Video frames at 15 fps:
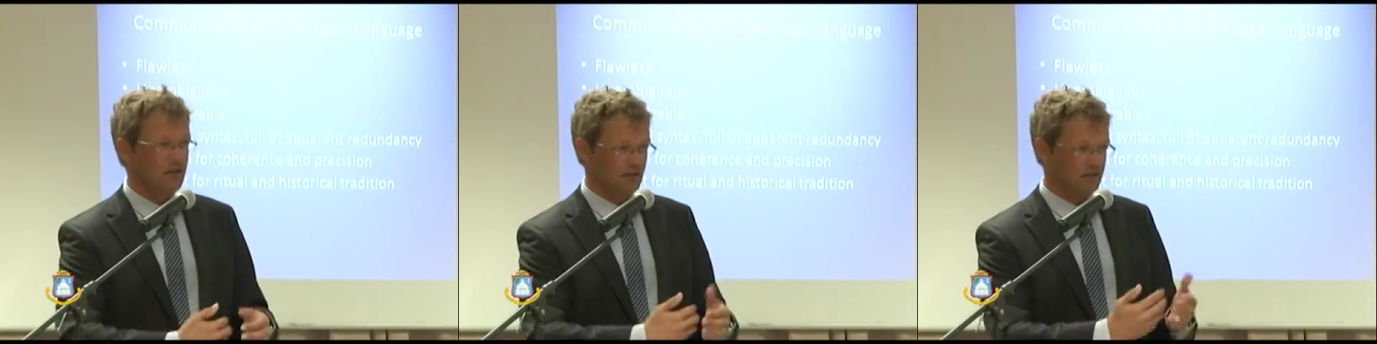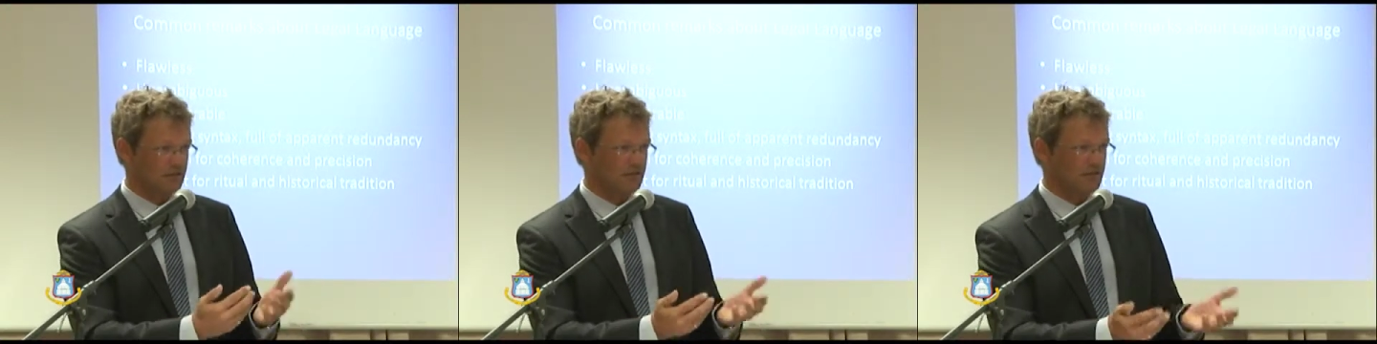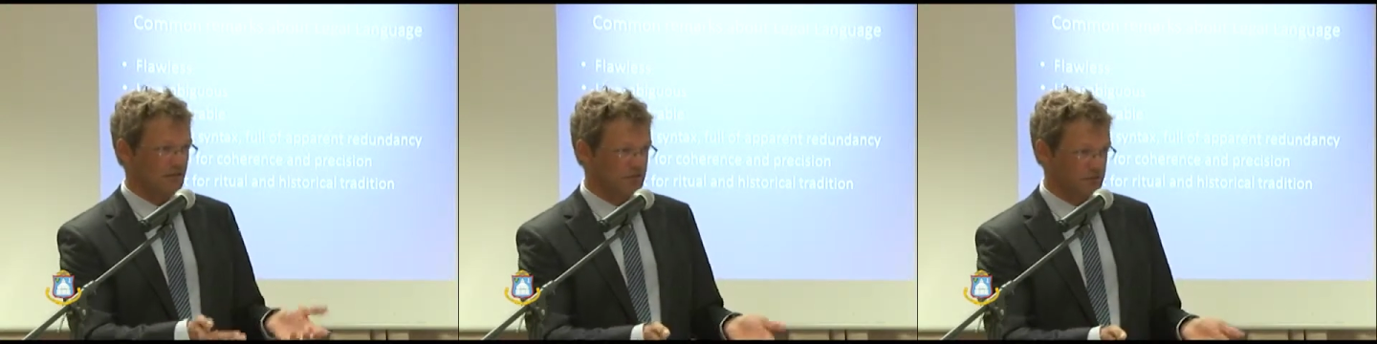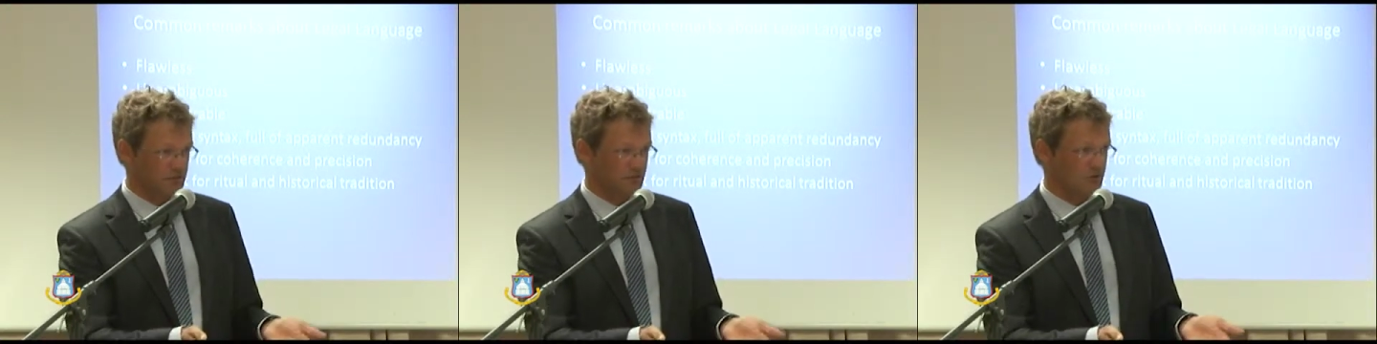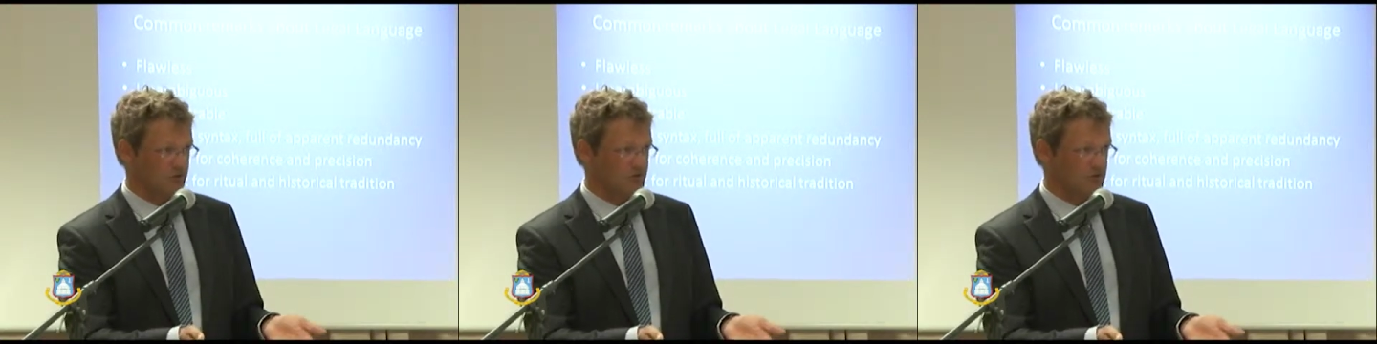in those
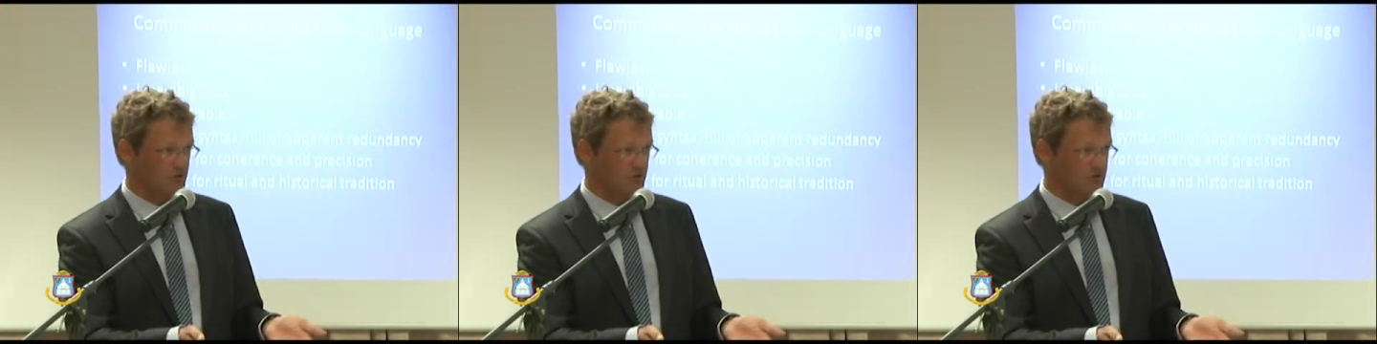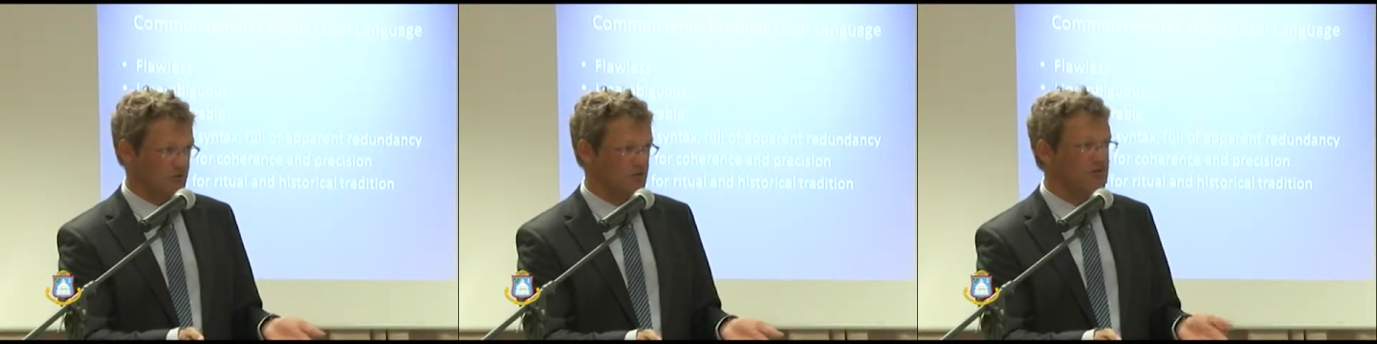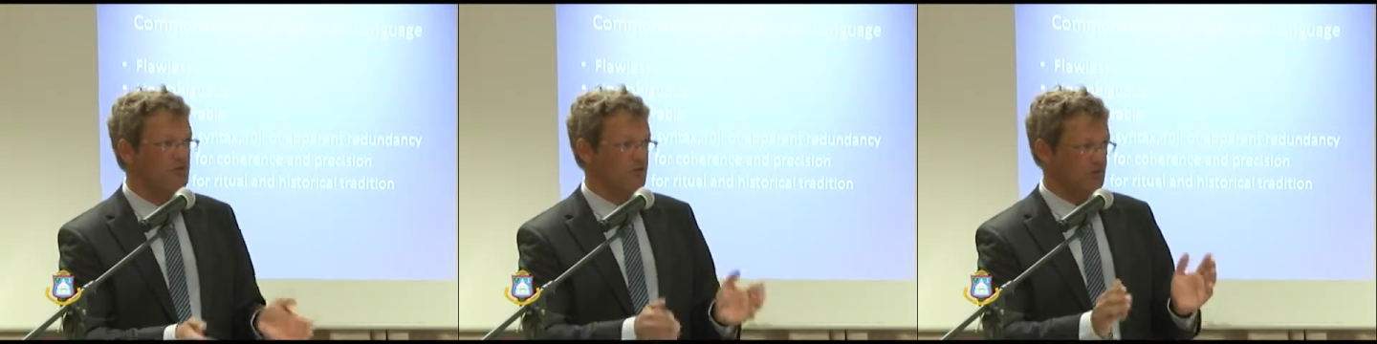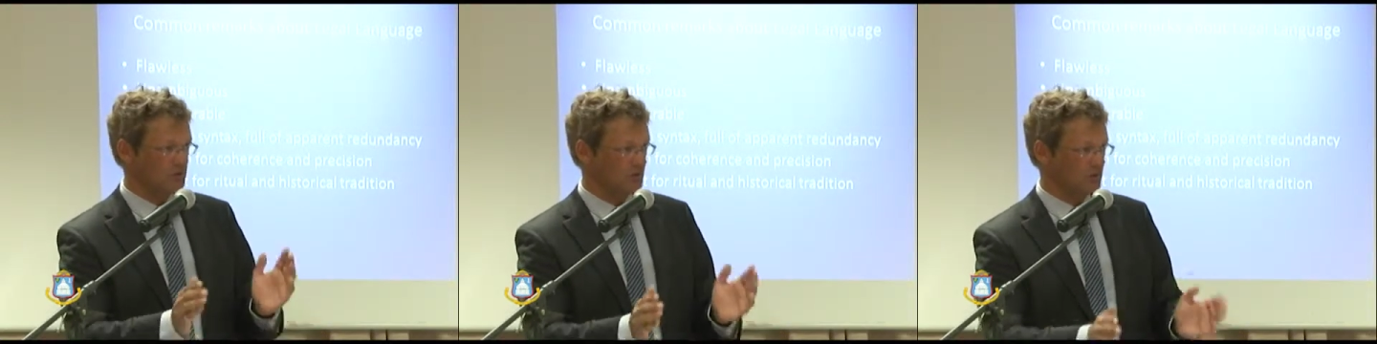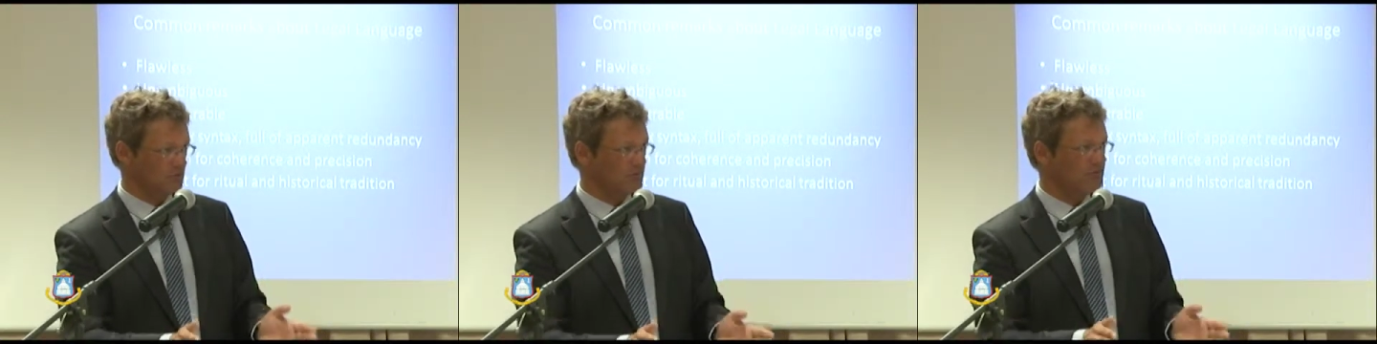circumstances, but
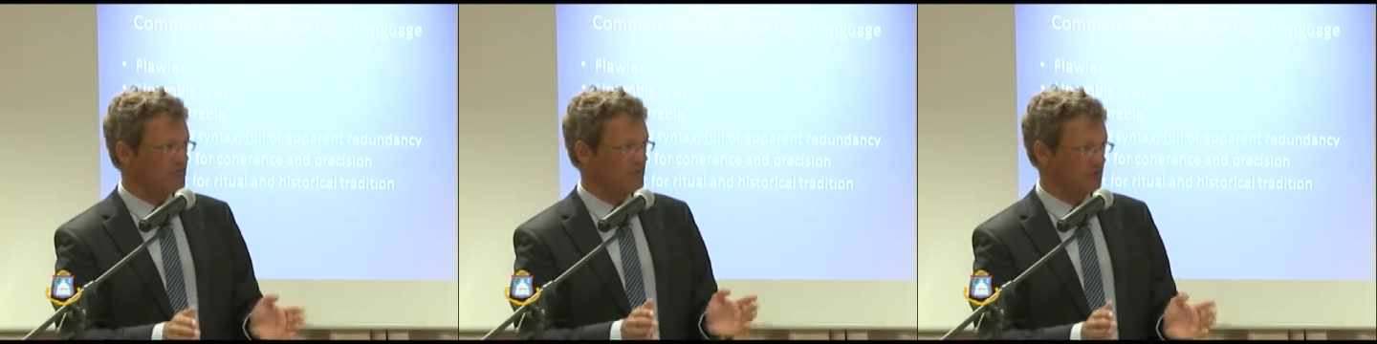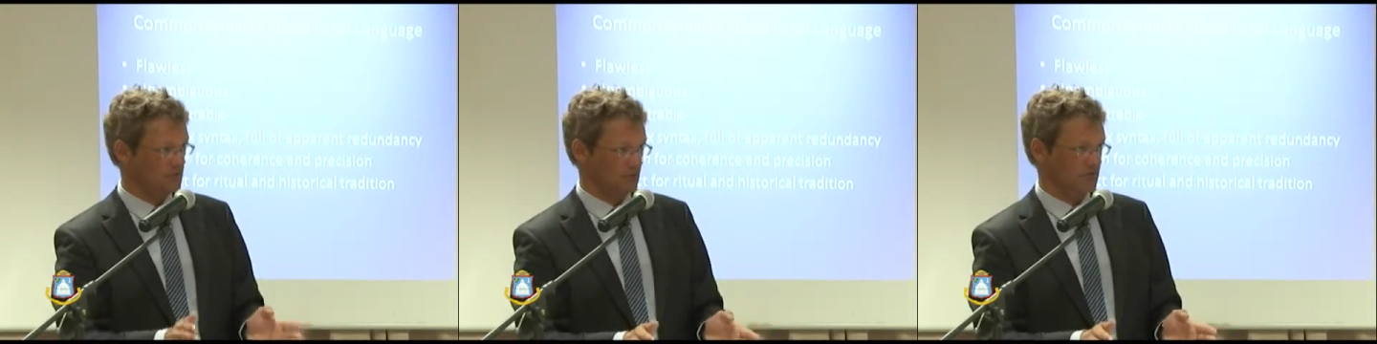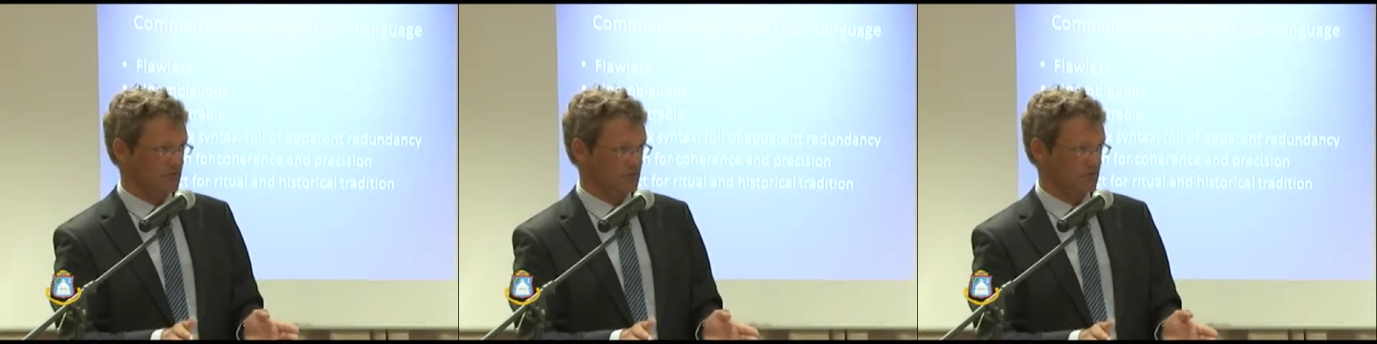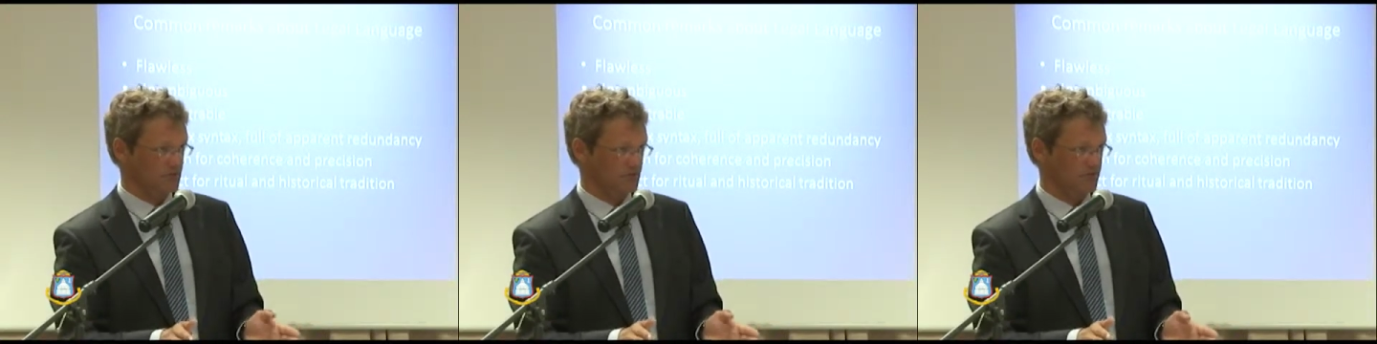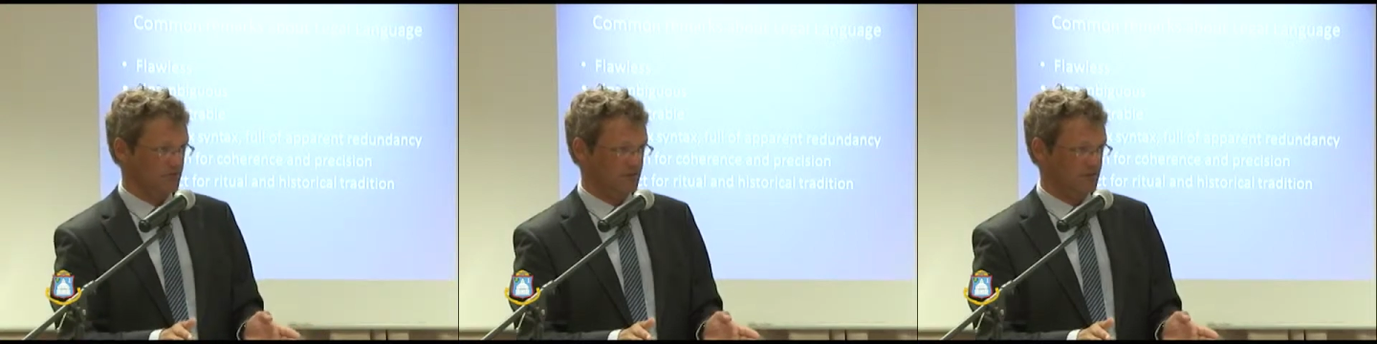only in those.